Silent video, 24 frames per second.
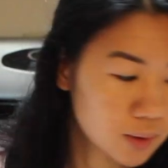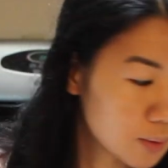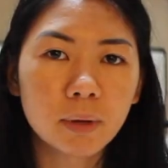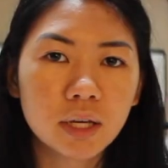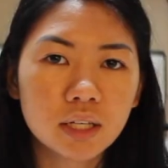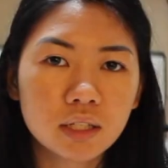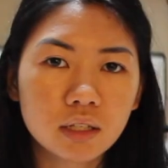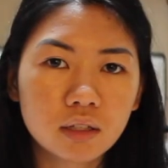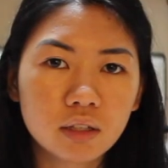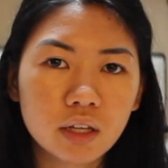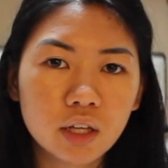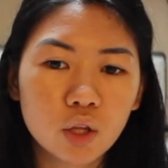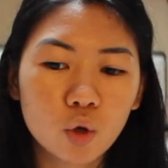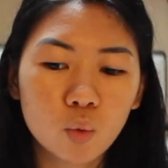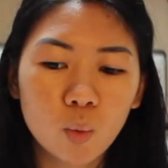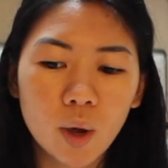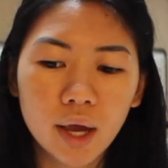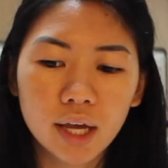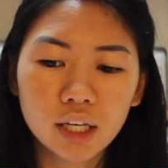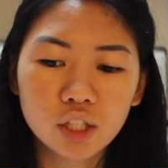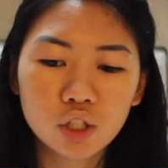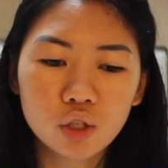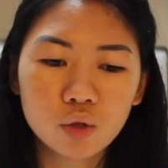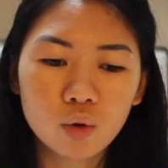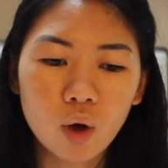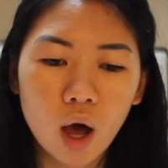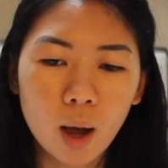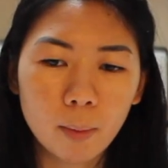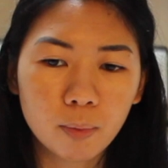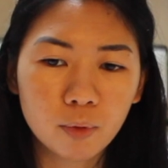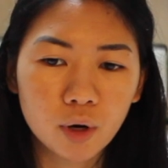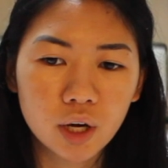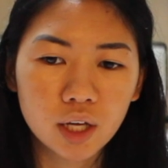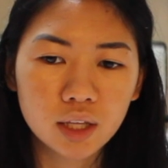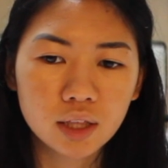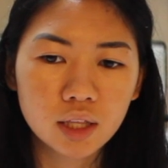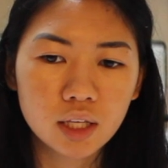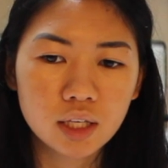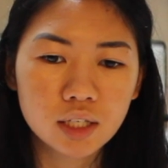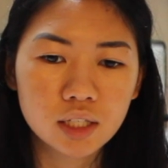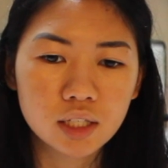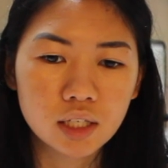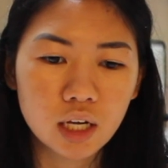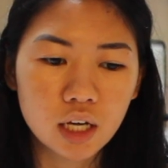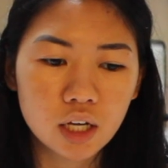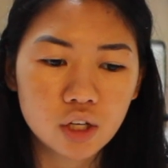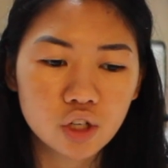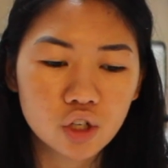Basically, the way to upgrade
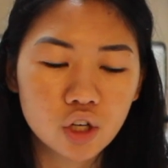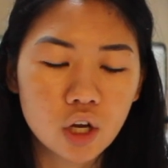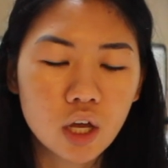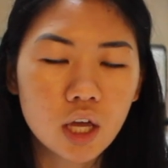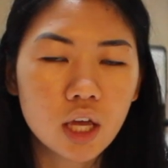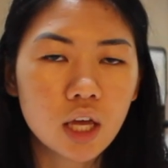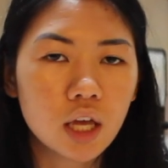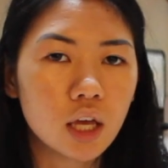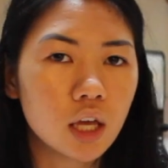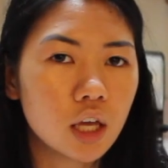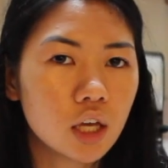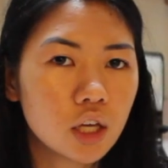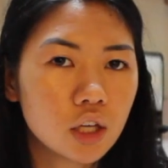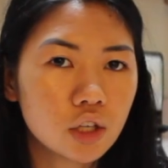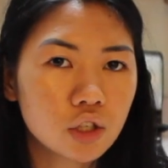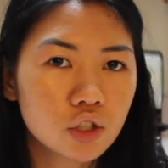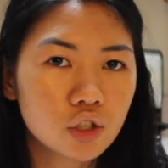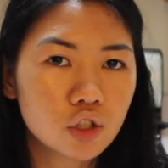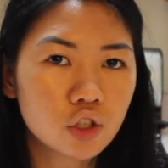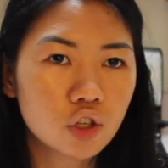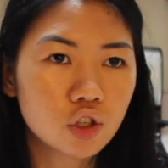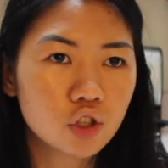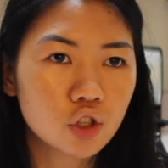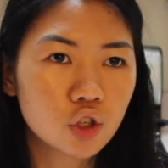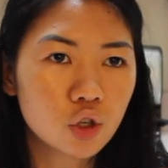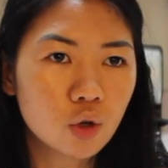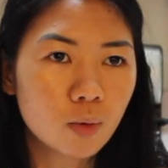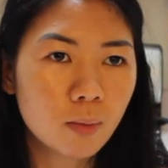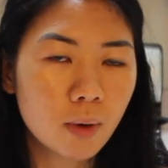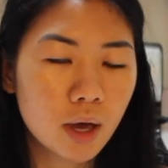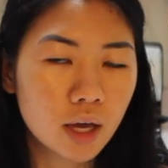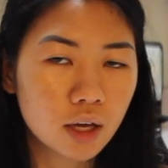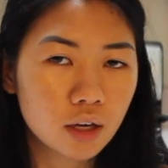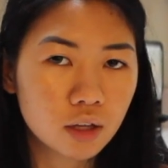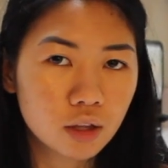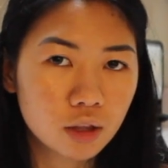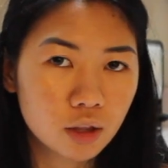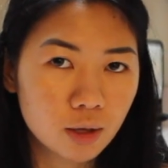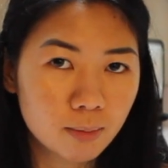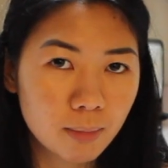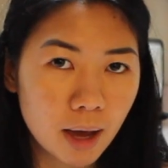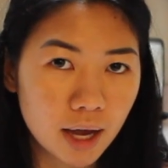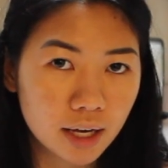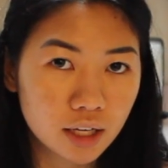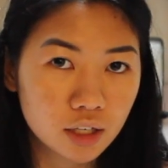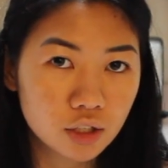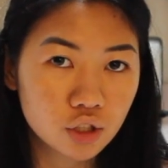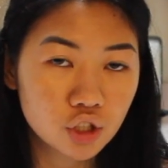this dish is to make the
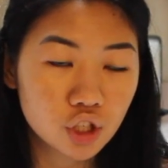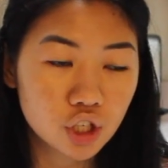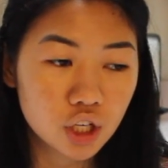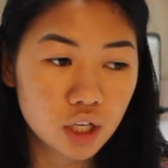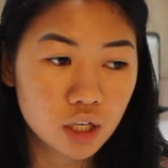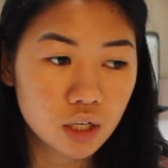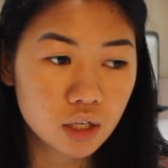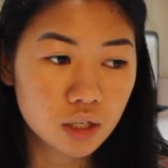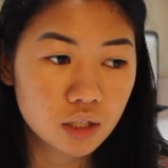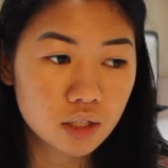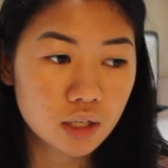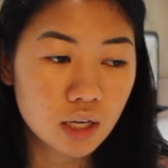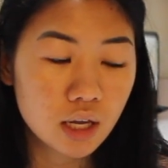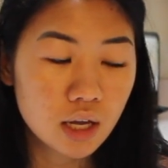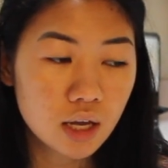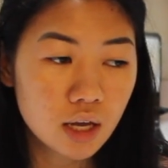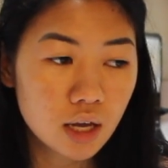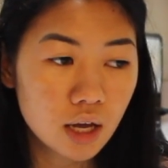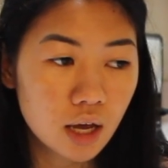mac and cheese